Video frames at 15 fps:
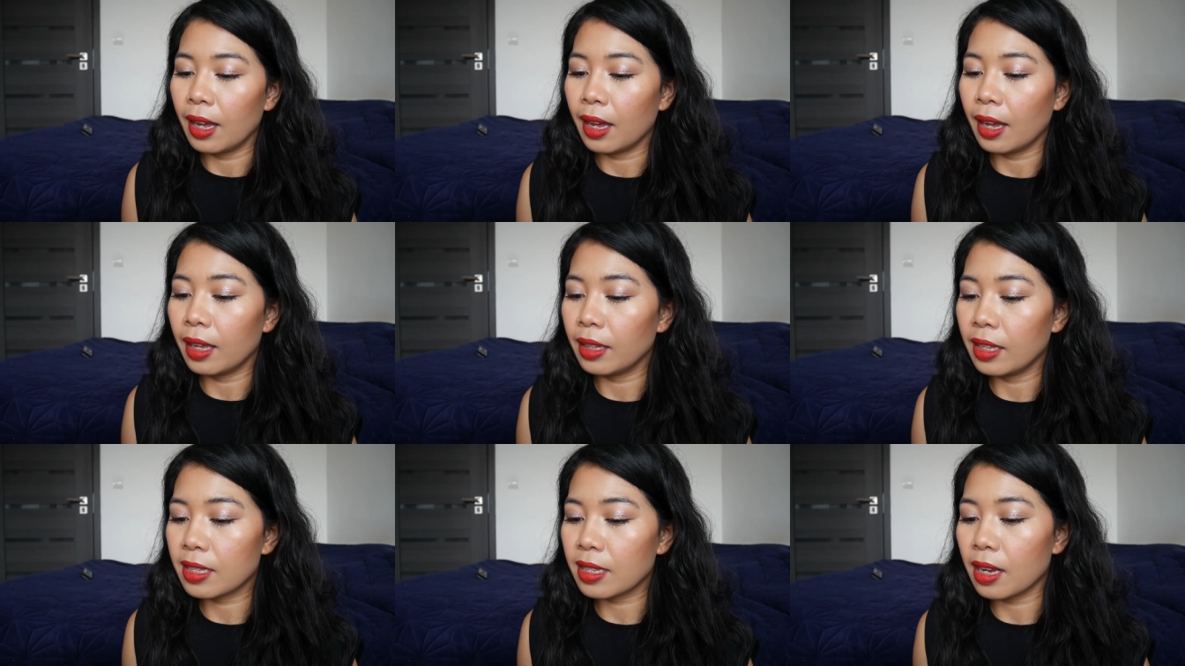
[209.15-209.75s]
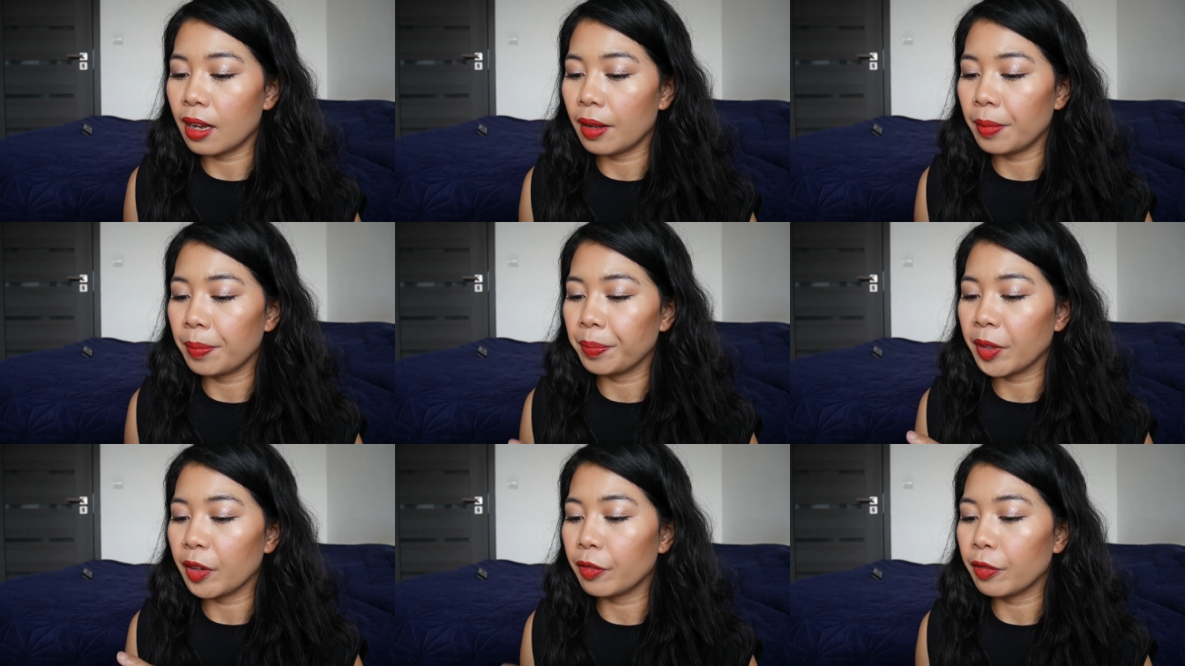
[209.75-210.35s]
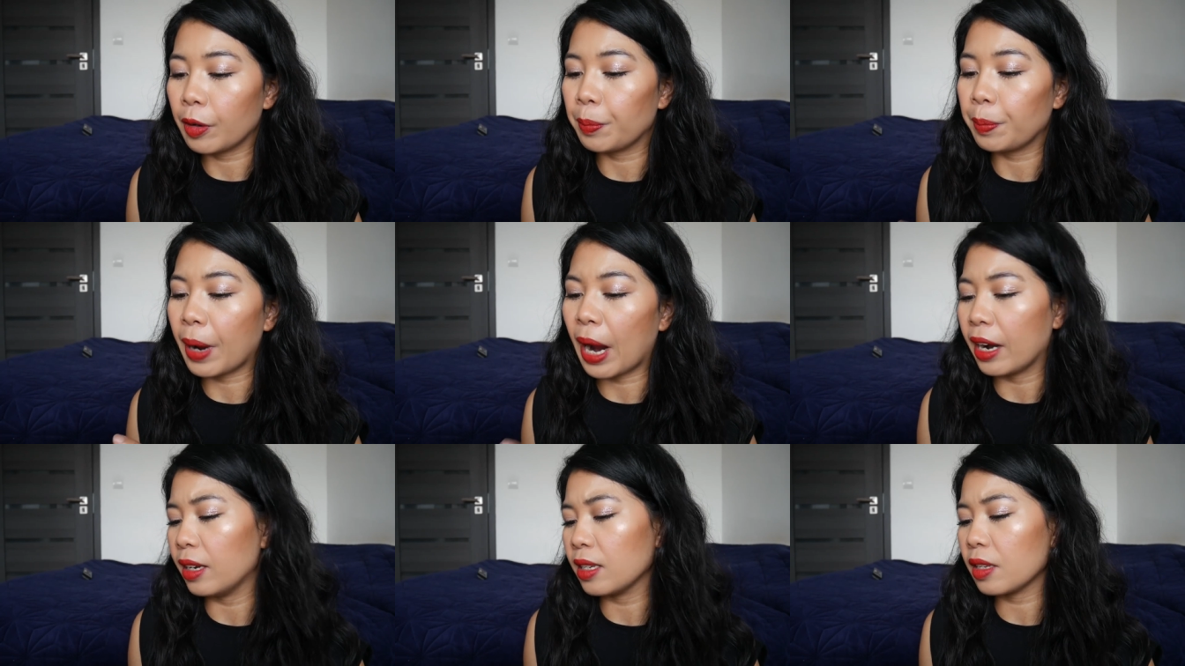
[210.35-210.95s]
And it's um, from
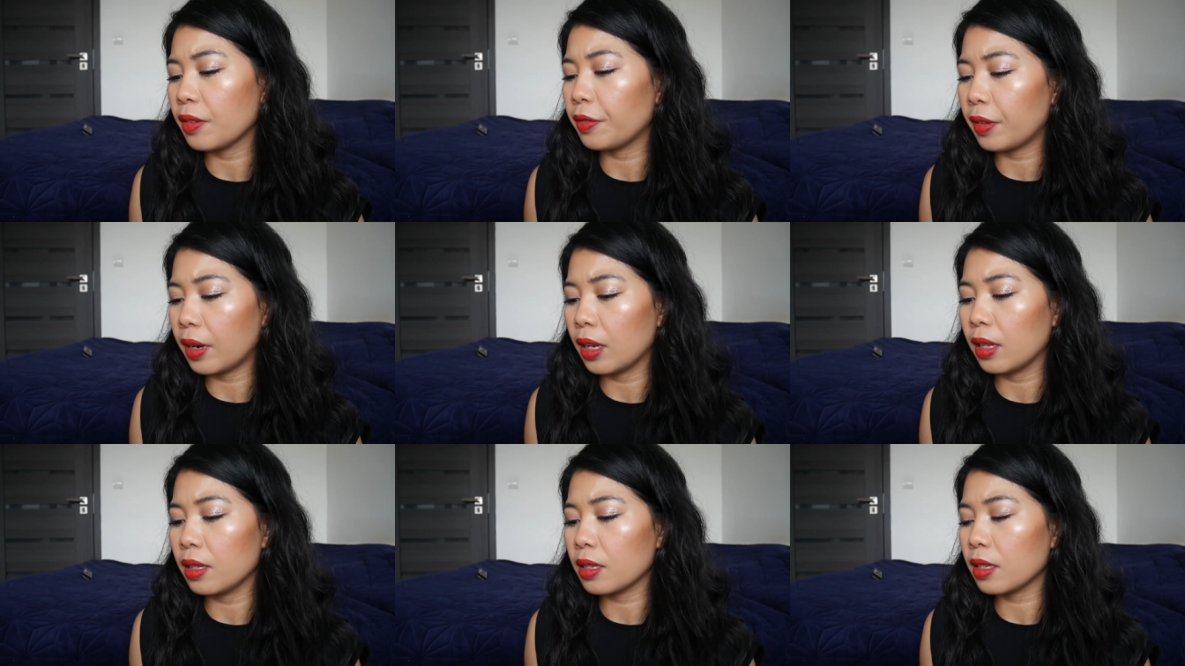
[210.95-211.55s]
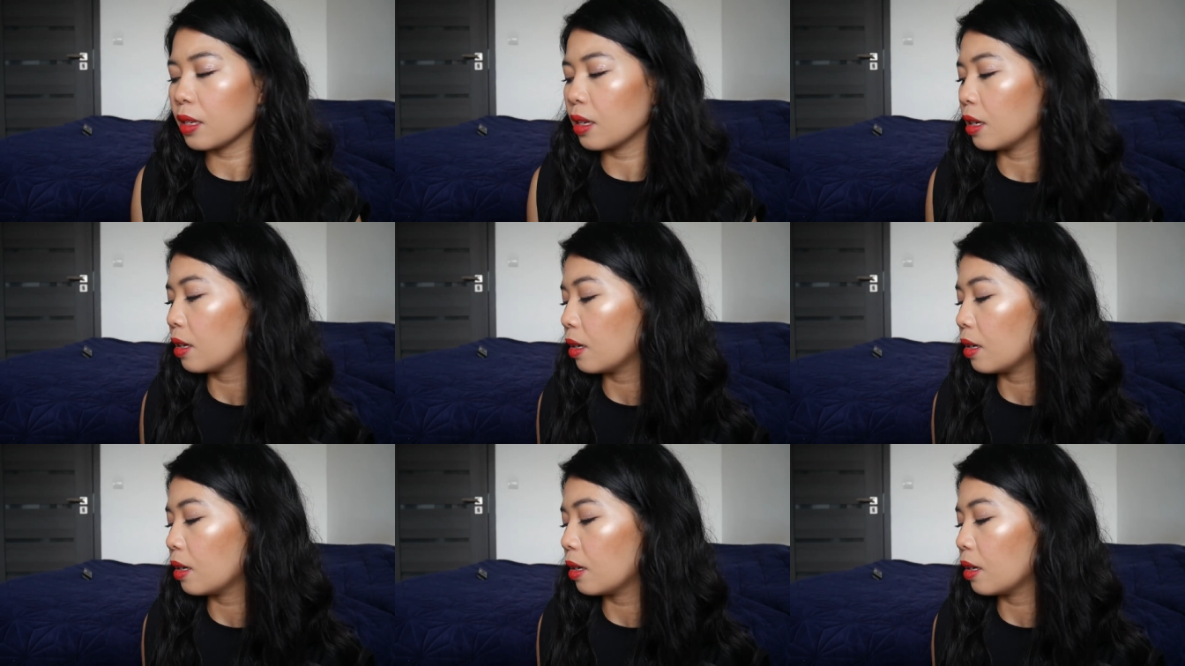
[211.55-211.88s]
Paris, France.